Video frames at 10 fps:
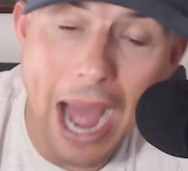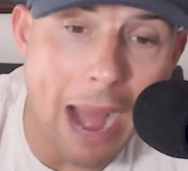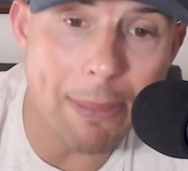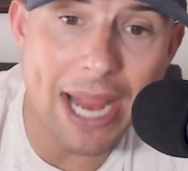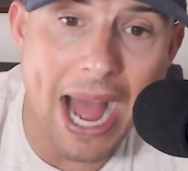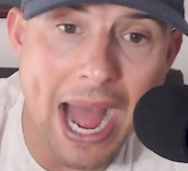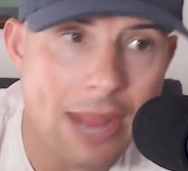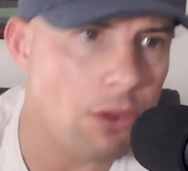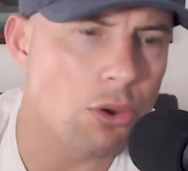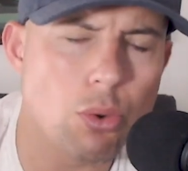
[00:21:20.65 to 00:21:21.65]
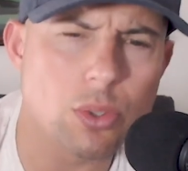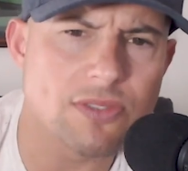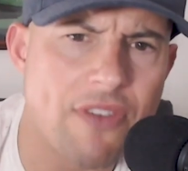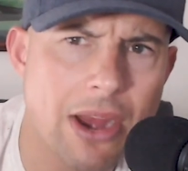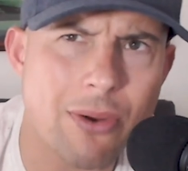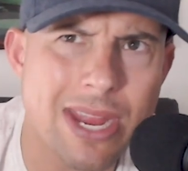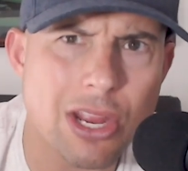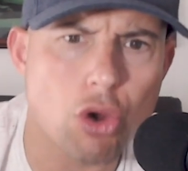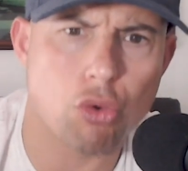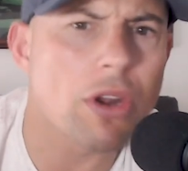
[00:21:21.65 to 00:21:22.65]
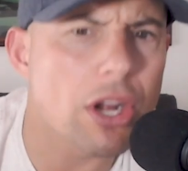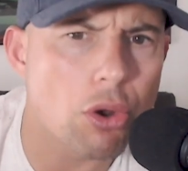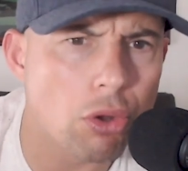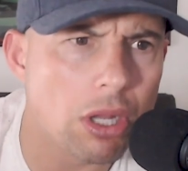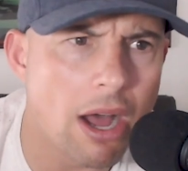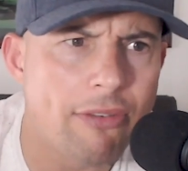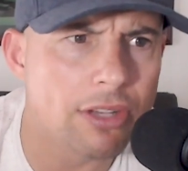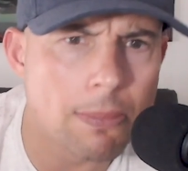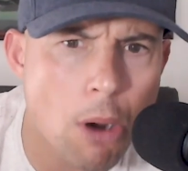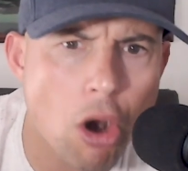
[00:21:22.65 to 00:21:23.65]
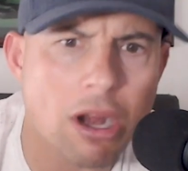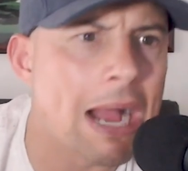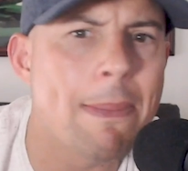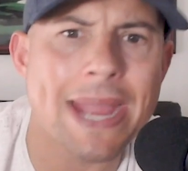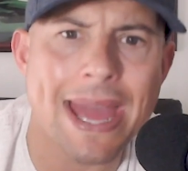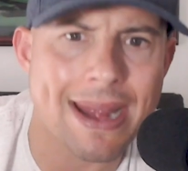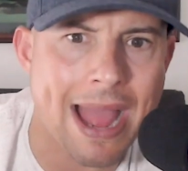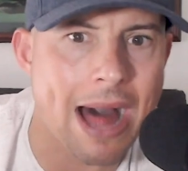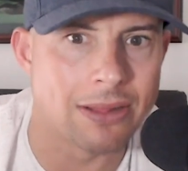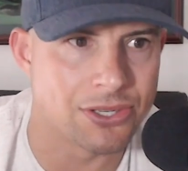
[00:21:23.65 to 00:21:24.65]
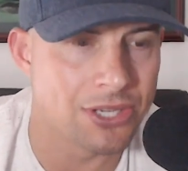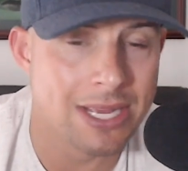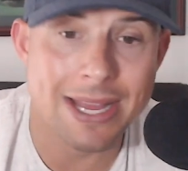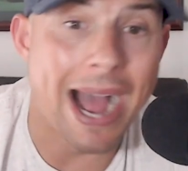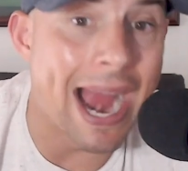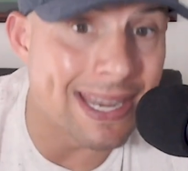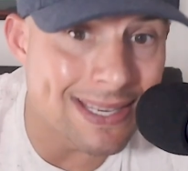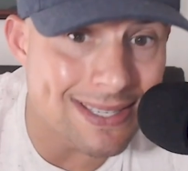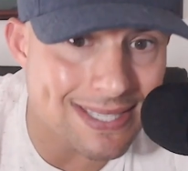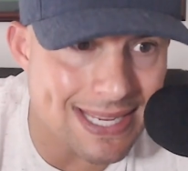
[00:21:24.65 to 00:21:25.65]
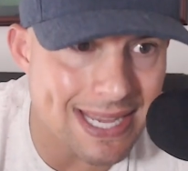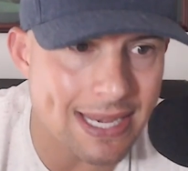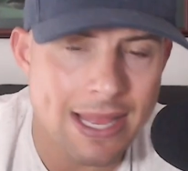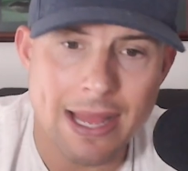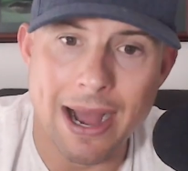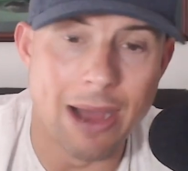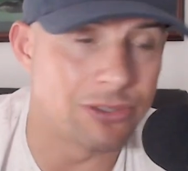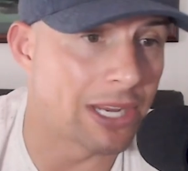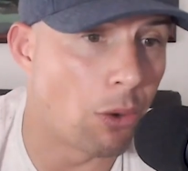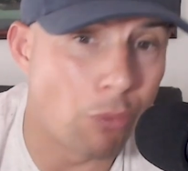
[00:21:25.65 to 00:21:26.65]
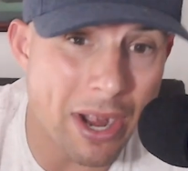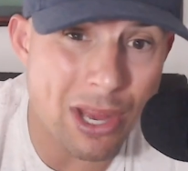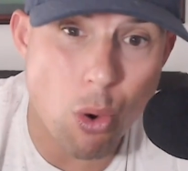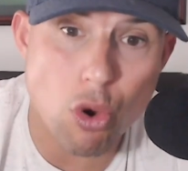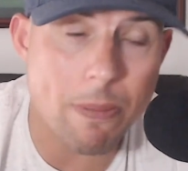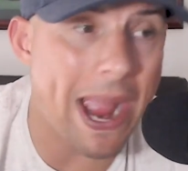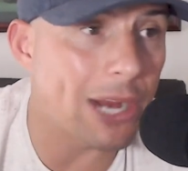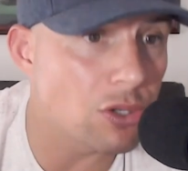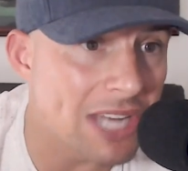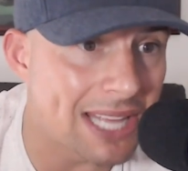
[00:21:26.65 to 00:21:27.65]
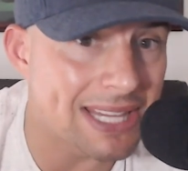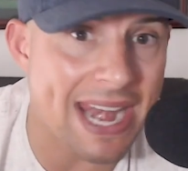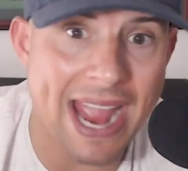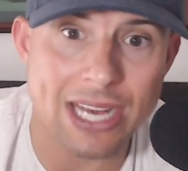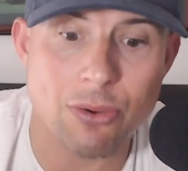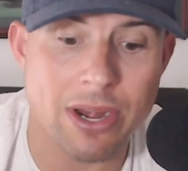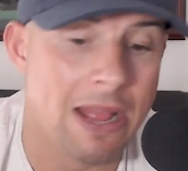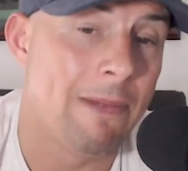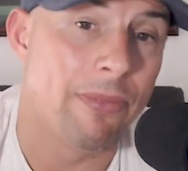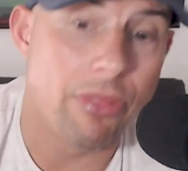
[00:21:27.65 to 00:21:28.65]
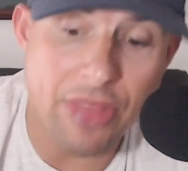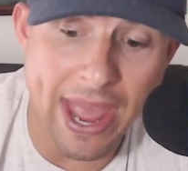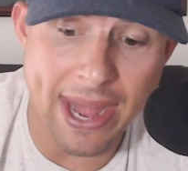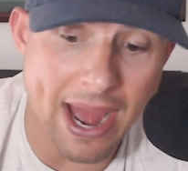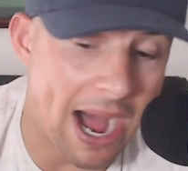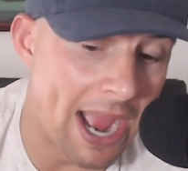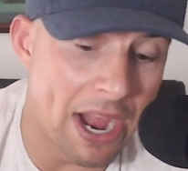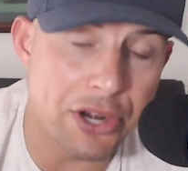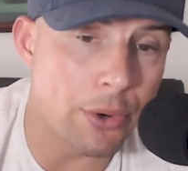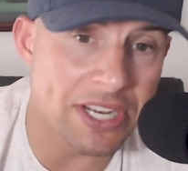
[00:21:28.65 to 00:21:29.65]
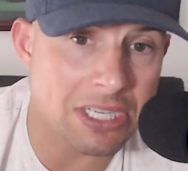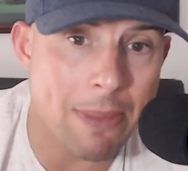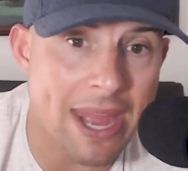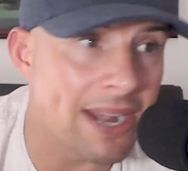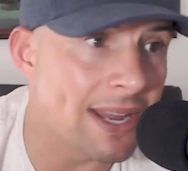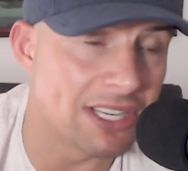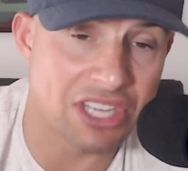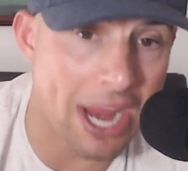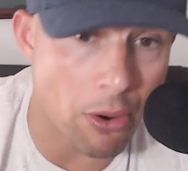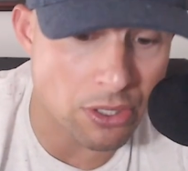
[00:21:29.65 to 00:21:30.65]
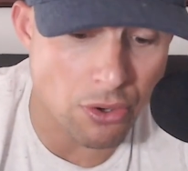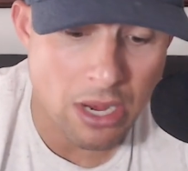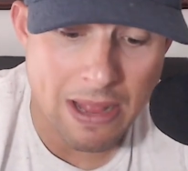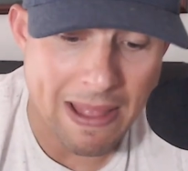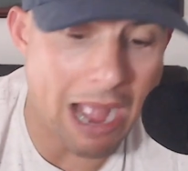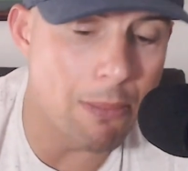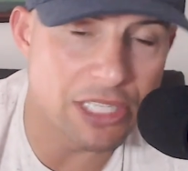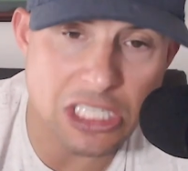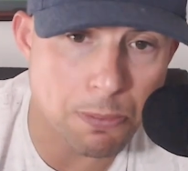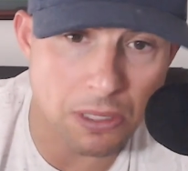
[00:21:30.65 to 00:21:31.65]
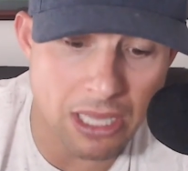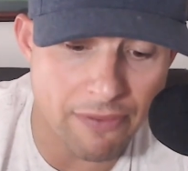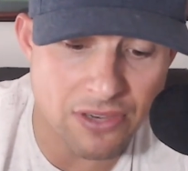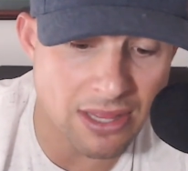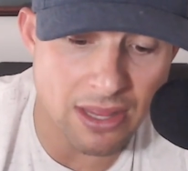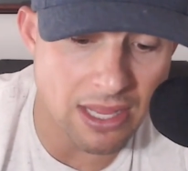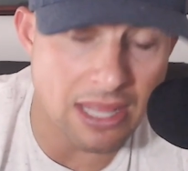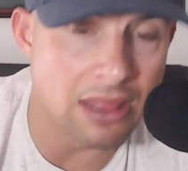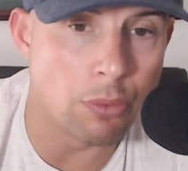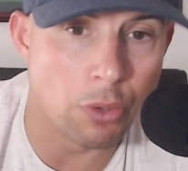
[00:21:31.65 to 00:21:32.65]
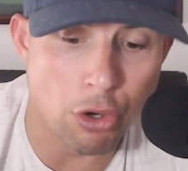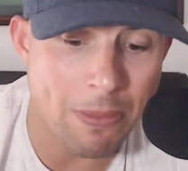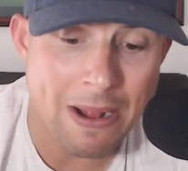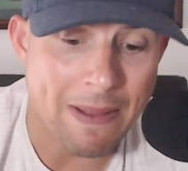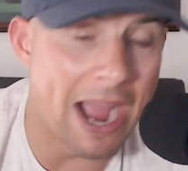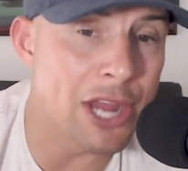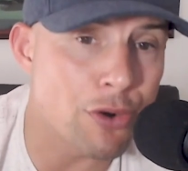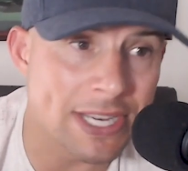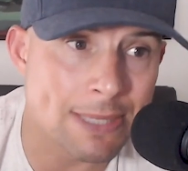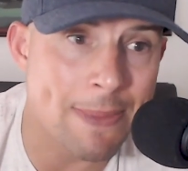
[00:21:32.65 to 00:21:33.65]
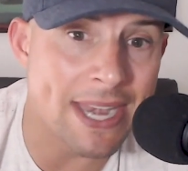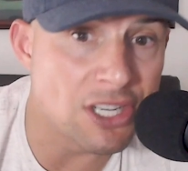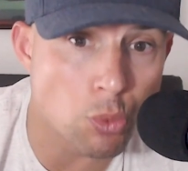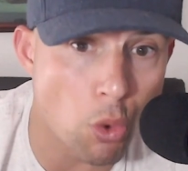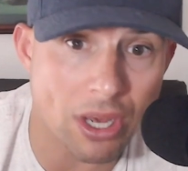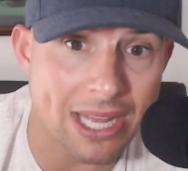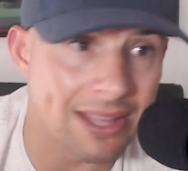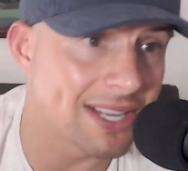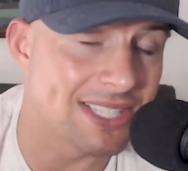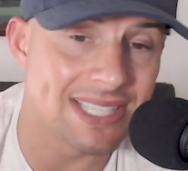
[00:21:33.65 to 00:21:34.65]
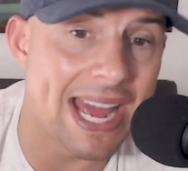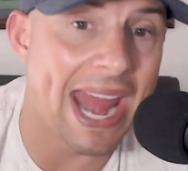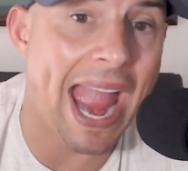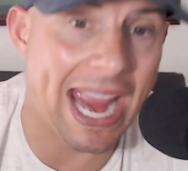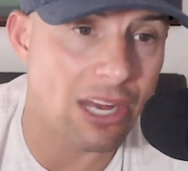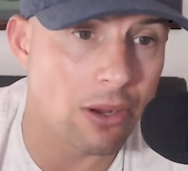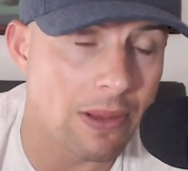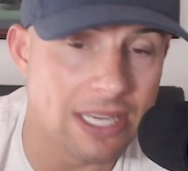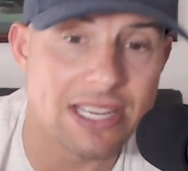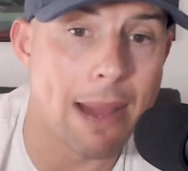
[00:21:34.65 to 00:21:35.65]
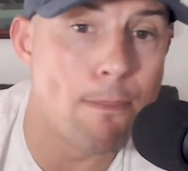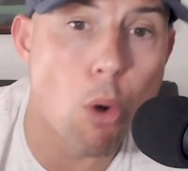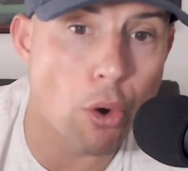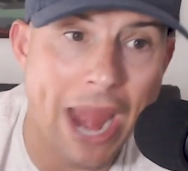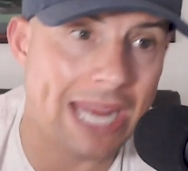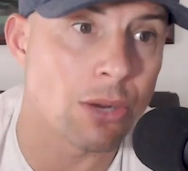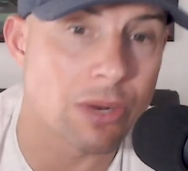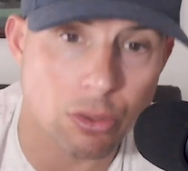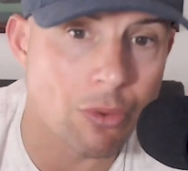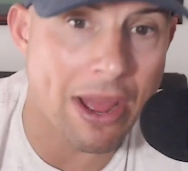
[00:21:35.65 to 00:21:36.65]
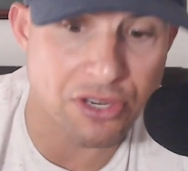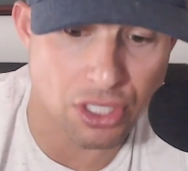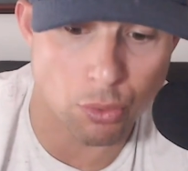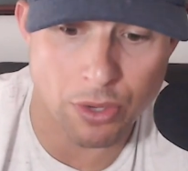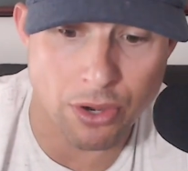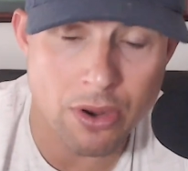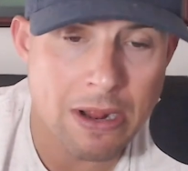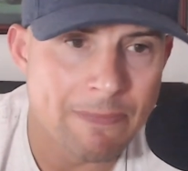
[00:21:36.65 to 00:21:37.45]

I'm a guy who was very critical of Lamar coming out of college. I didn't see it. I was like a running quarterback who's not that accurate. Then I underestimated his character, how much he's beloved in the room. I underestimated his work ethic because he's got more accurate throughout his career.